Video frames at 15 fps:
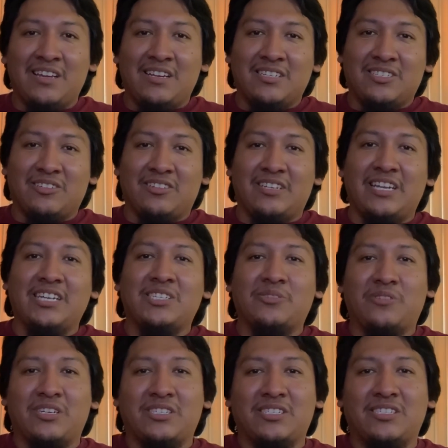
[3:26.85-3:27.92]
So the next
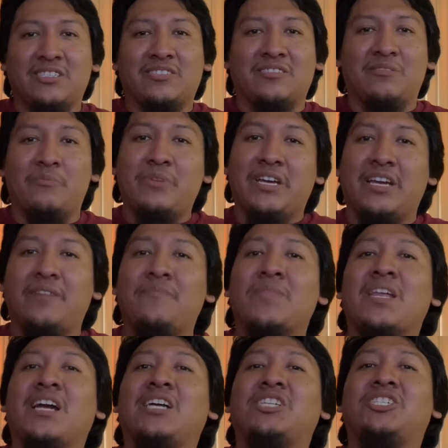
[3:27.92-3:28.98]
question is going to be
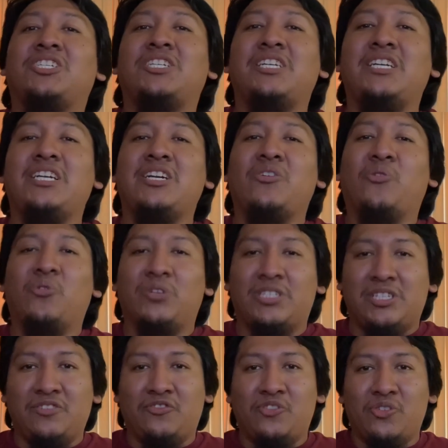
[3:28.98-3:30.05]
Chi
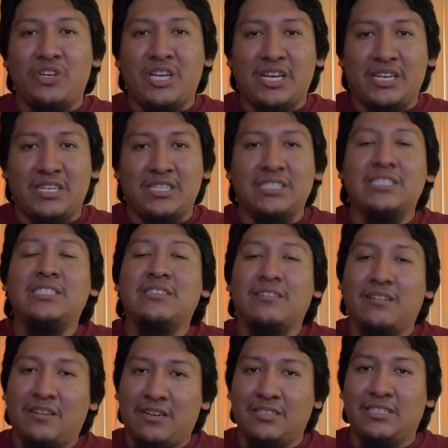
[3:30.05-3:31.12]
hochifuyat
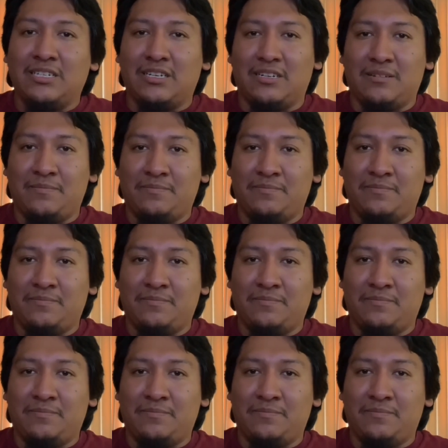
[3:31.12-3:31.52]
nanta,